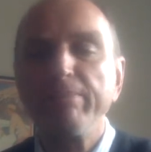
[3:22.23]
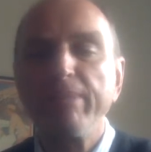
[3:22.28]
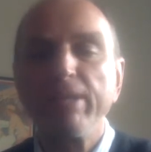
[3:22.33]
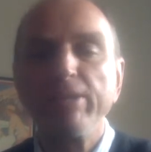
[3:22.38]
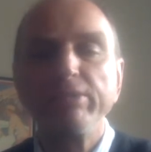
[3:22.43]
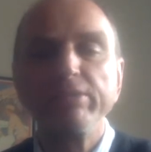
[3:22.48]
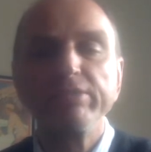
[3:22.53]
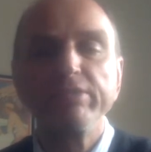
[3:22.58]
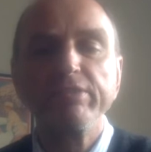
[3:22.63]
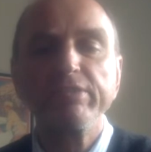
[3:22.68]

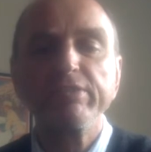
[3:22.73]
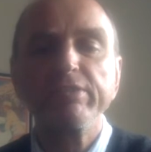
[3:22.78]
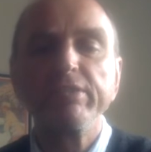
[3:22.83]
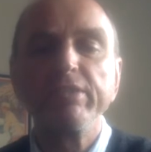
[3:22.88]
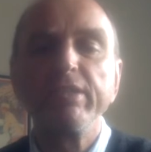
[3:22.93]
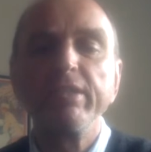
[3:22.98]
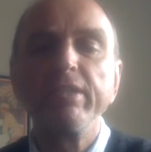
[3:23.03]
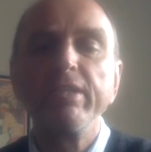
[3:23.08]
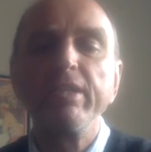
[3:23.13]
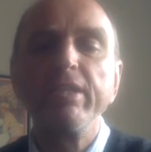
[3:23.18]
bonuses,
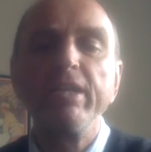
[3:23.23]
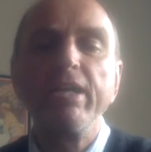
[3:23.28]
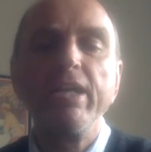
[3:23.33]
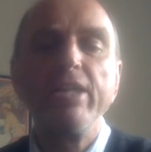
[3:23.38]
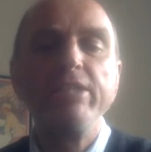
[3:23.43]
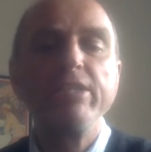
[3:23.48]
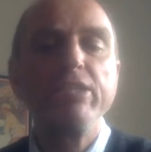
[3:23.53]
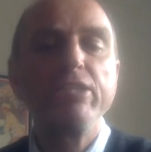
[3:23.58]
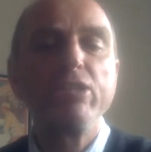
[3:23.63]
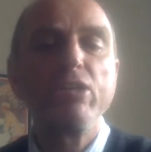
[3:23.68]

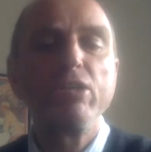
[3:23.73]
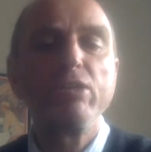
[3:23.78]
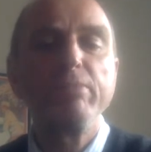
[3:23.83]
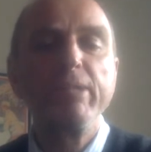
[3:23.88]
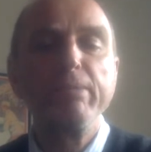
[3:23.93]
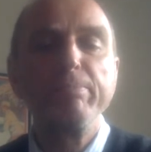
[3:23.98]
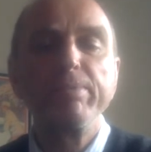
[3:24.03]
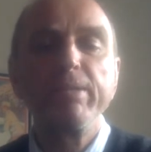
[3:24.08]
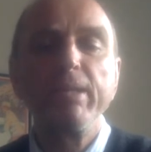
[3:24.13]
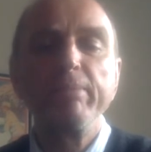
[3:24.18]
and the
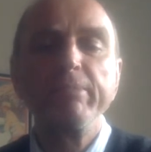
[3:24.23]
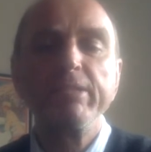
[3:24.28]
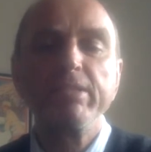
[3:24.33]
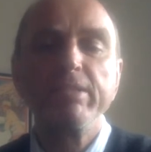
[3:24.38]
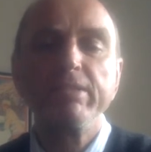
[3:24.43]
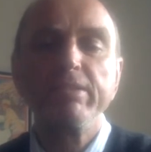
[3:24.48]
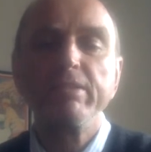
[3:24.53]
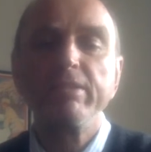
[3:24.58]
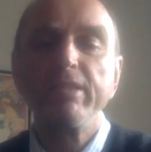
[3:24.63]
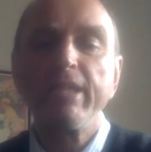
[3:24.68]
economy
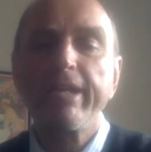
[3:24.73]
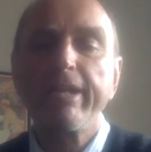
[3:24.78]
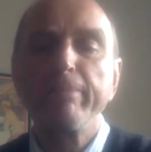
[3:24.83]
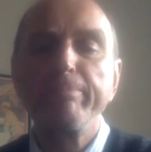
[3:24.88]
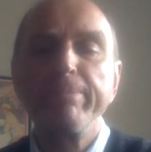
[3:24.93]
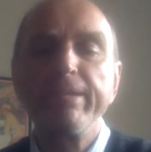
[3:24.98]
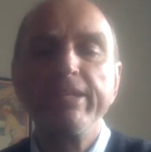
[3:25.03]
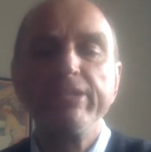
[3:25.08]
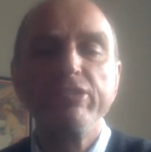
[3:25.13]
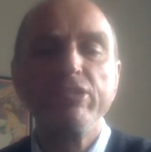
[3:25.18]
plummeted like a
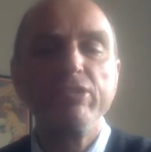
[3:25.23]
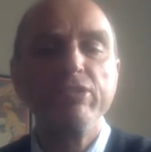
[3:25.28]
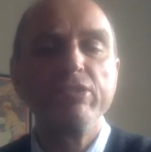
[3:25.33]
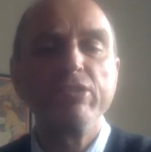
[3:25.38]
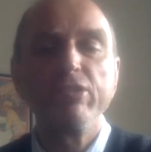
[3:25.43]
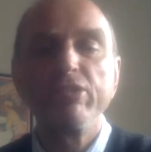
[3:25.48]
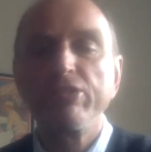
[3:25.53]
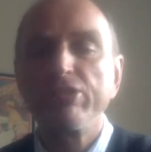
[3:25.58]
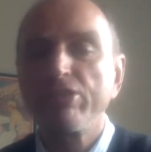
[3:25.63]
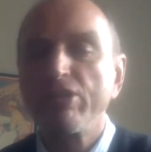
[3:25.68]
pigeon
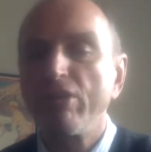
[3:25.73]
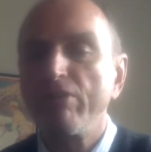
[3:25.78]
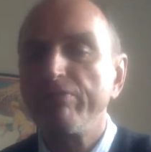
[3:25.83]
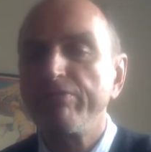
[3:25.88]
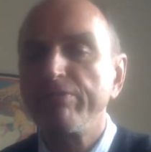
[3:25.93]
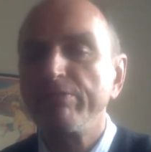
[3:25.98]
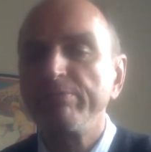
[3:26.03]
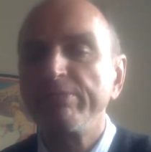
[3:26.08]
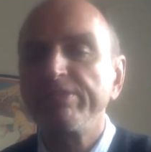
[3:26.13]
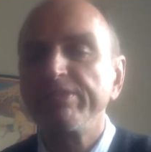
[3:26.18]
shot
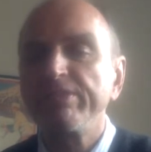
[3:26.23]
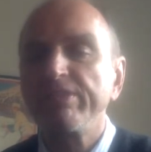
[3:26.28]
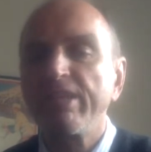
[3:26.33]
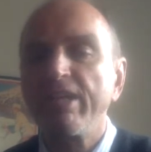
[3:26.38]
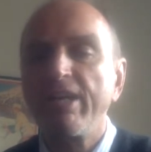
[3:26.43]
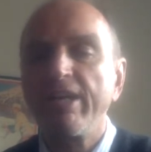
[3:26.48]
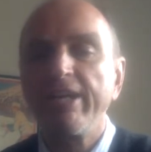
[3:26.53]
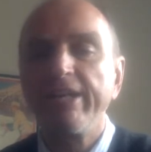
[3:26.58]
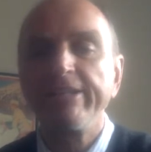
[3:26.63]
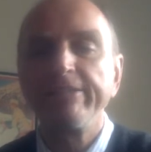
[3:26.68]
from the
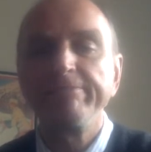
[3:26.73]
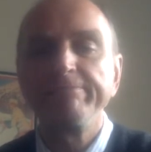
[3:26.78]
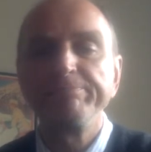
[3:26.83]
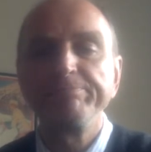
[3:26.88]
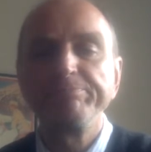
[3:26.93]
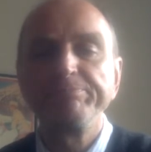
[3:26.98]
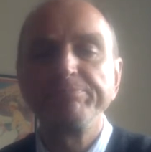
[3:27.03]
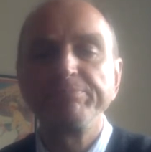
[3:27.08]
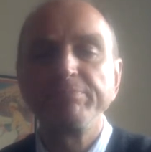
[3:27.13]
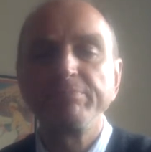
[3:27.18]
sky.
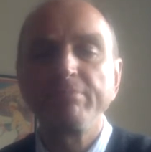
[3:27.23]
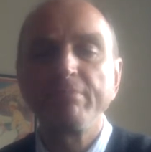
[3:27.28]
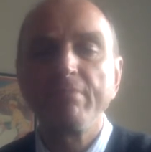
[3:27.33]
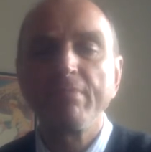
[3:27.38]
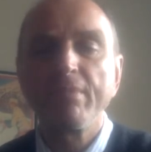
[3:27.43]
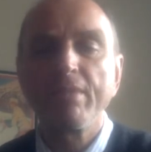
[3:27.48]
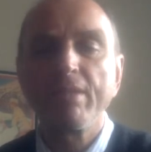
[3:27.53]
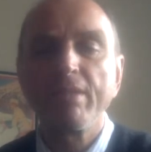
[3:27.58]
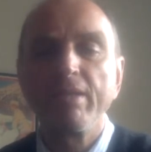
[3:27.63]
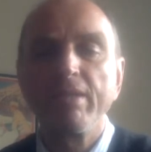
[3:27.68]

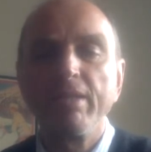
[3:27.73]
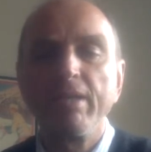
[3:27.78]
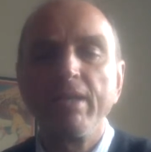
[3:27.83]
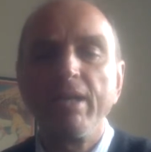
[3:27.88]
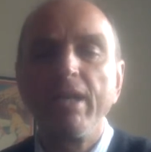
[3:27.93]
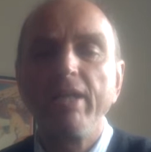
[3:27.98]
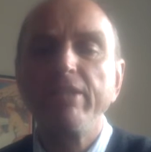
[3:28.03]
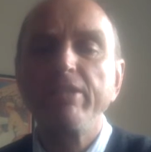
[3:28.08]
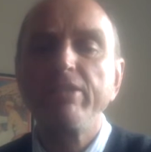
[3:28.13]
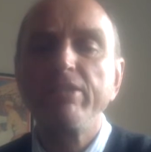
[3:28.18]

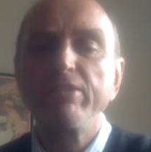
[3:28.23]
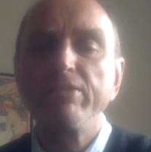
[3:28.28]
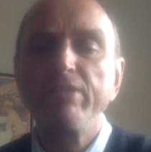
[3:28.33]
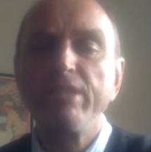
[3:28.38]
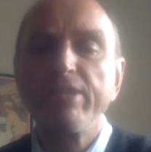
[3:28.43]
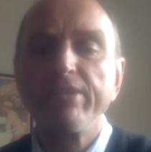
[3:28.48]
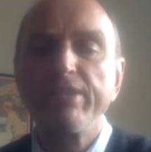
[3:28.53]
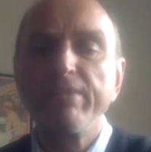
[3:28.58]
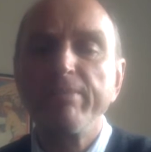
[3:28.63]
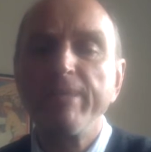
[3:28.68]
I could do
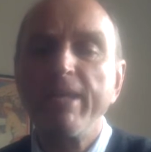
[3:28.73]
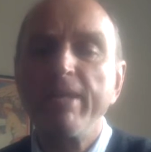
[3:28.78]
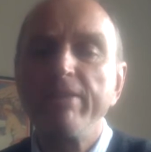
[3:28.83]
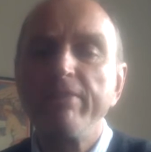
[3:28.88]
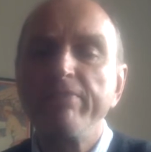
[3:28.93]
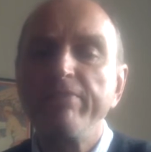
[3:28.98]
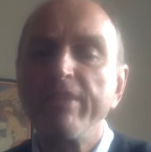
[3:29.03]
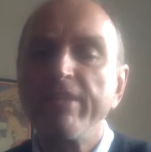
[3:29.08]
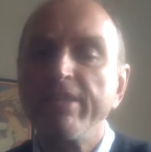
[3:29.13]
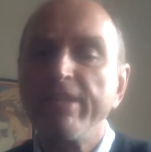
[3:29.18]
nothing about
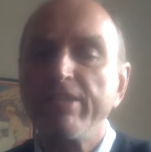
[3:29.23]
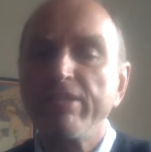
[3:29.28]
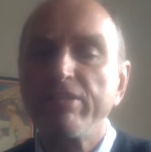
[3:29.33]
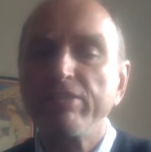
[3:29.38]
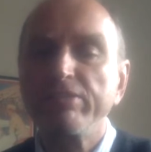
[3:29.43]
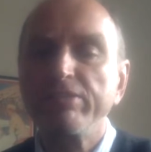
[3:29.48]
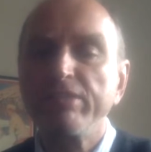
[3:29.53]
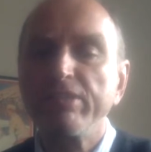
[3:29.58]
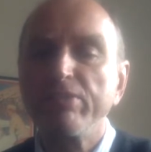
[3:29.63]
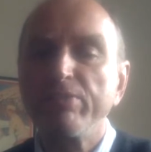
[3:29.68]
the
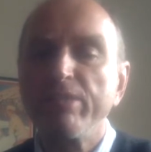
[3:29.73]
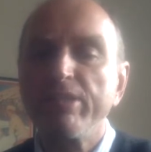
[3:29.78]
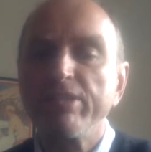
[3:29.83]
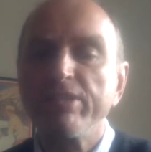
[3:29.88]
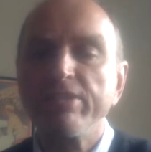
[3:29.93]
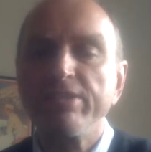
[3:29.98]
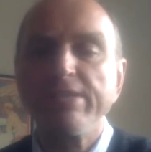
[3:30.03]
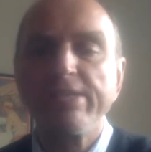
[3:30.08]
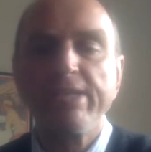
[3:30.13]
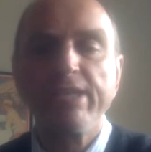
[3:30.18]
financial
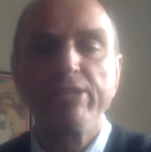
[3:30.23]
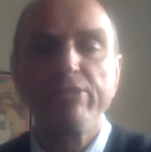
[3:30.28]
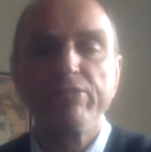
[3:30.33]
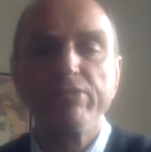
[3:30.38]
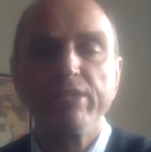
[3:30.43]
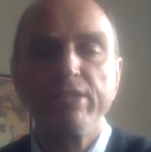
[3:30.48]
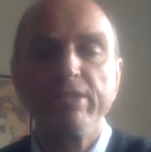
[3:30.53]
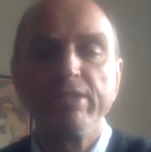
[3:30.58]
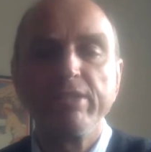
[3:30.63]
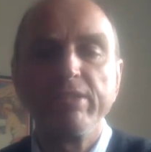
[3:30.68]
situation in the
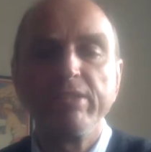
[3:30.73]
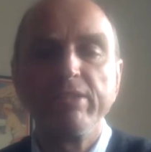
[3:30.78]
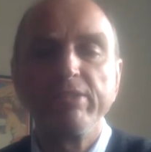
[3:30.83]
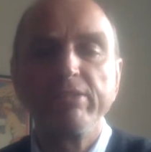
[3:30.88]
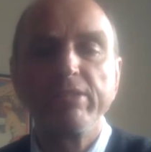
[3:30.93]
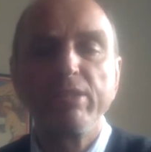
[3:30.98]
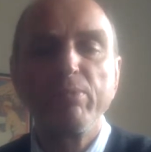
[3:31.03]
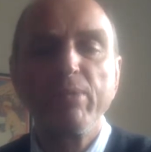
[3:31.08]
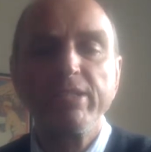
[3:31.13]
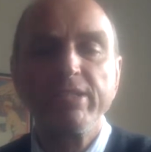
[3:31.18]
country,
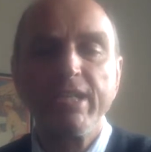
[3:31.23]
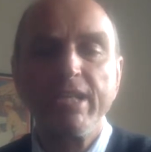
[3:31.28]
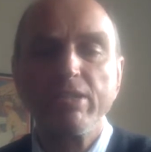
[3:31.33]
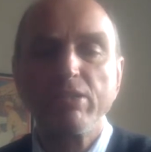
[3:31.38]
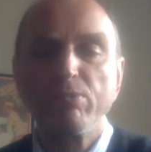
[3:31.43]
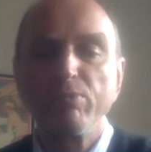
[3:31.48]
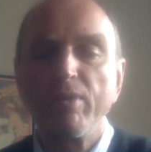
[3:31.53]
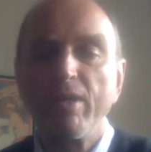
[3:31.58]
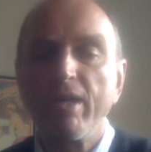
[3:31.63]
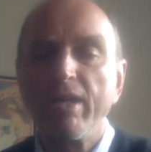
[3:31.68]
so I went out
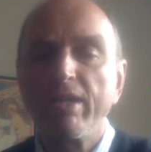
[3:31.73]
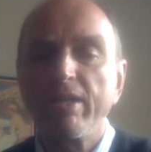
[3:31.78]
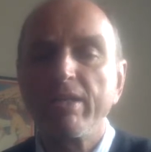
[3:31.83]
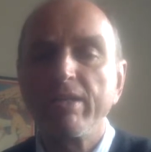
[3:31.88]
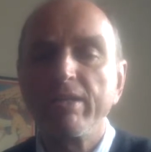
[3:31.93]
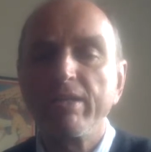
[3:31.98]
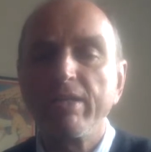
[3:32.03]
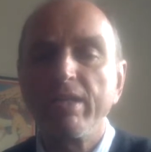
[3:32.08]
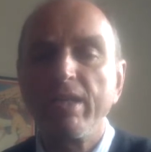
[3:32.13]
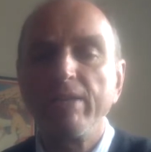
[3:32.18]
to work.
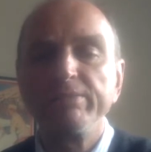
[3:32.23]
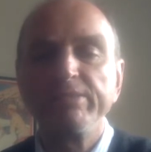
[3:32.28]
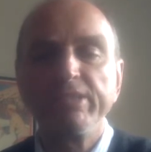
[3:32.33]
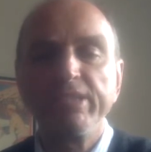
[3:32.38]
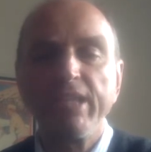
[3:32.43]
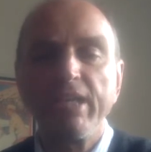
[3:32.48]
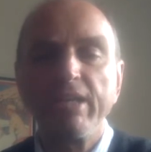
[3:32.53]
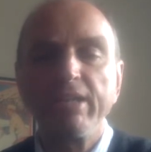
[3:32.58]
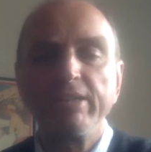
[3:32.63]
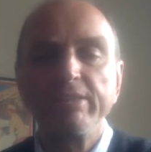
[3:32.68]
I was
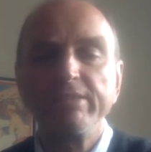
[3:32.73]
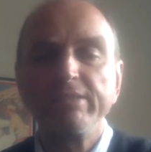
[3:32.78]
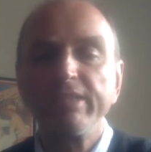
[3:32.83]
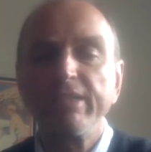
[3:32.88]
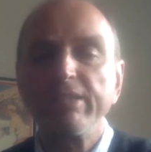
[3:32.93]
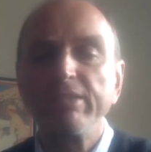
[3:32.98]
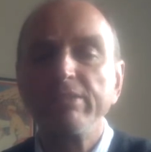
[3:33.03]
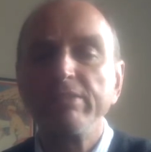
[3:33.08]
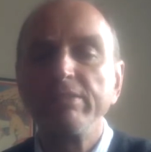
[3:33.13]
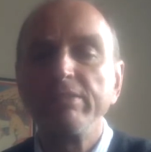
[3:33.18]
young,
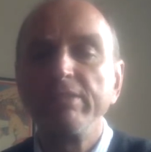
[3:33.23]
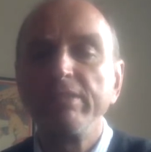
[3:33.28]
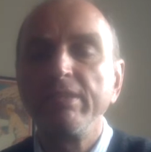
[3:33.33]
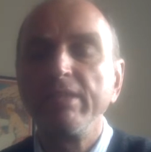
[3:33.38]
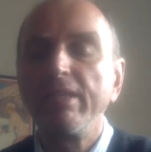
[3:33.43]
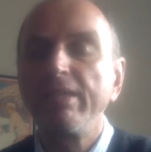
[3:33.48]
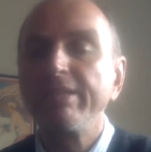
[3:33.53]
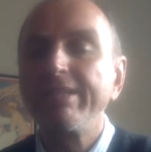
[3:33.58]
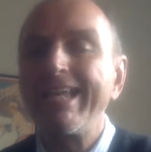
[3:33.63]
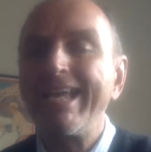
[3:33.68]
single,
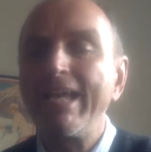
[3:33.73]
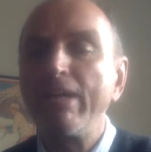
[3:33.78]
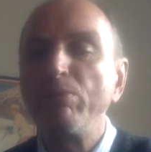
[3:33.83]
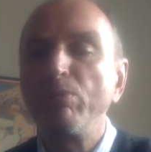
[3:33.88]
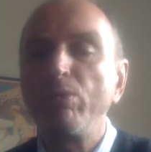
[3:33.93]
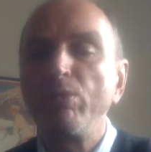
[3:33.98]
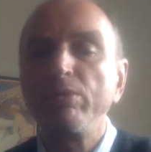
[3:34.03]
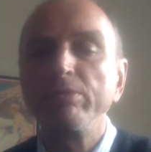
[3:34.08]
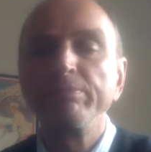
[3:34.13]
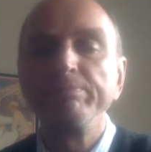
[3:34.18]
and
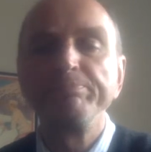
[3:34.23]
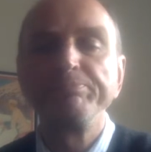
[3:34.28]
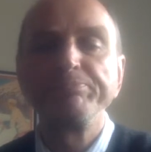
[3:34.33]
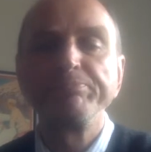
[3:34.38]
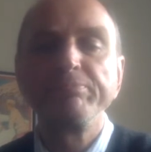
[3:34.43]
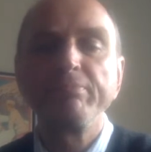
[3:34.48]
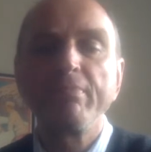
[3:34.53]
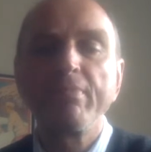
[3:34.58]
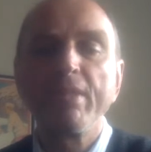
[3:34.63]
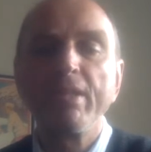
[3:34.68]
careworn.
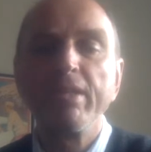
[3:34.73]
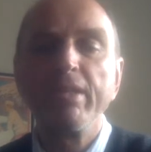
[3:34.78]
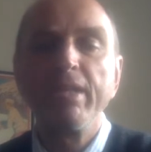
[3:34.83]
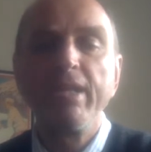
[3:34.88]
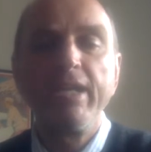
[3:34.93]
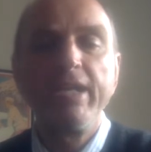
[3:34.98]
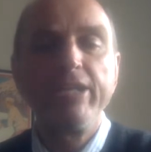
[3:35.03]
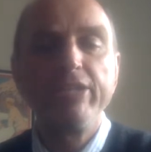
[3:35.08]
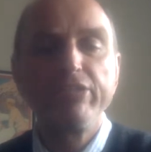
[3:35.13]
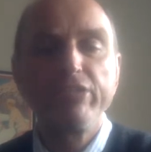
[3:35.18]

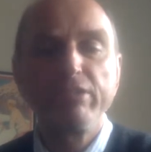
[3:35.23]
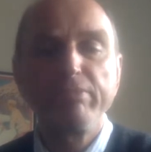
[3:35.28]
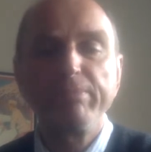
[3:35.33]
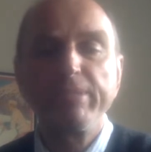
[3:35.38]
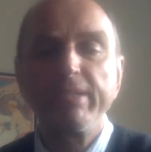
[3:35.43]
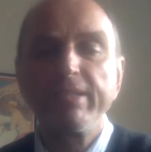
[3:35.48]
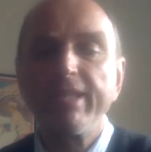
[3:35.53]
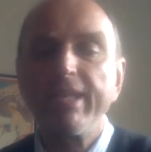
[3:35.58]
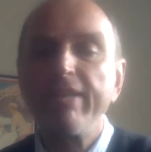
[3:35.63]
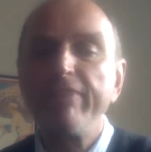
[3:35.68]
It should have
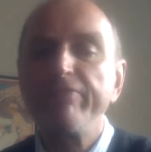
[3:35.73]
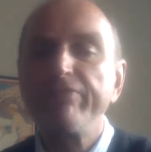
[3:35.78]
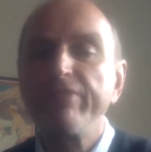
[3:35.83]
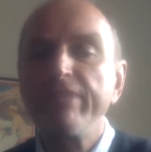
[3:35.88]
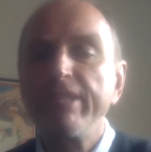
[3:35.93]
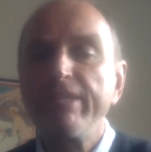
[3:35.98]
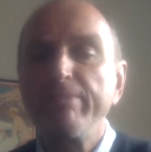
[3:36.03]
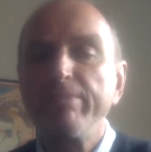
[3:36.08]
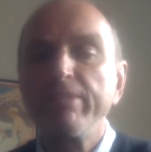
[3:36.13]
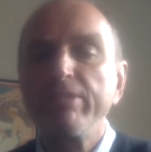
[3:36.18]
been
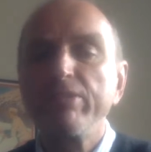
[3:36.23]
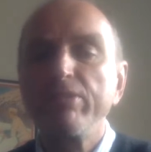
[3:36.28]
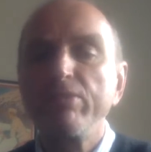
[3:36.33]
carefree, but